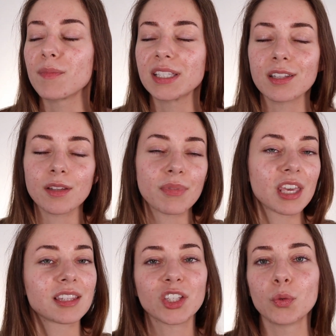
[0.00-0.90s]
Is it
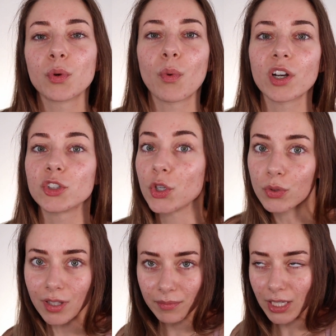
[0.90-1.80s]
something that you would want to do
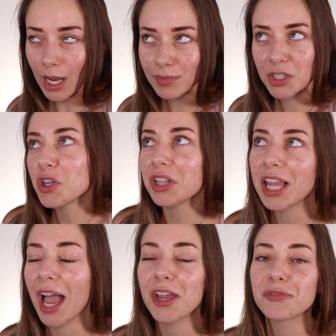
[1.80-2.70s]
sometimes in your
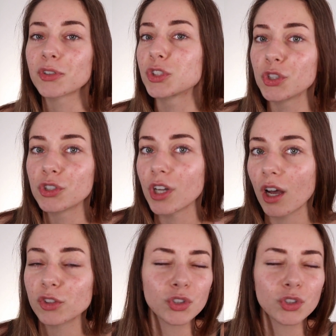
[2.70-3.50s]
life, or do you not?